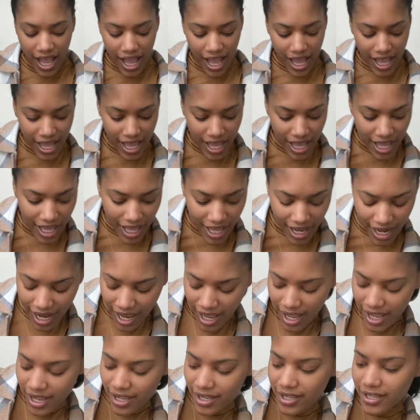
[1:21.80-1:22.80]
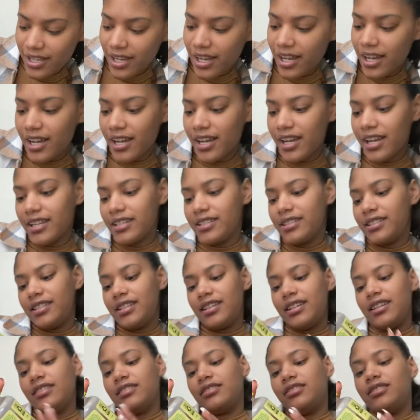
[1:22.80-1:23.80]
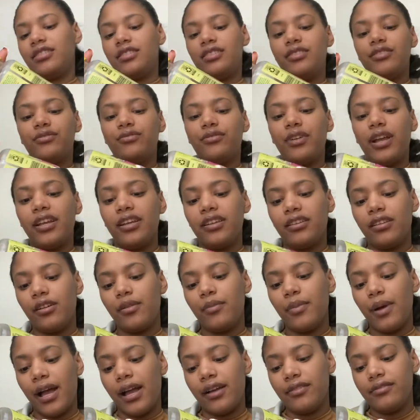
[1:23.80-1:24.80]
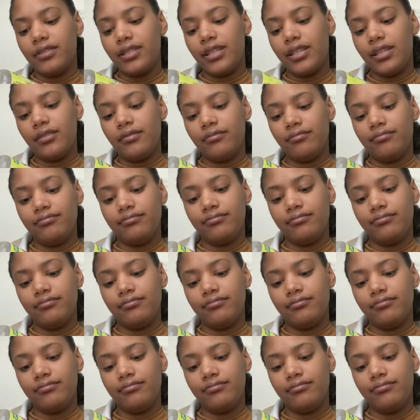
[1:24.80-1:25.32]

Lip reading: And I got just regular biotin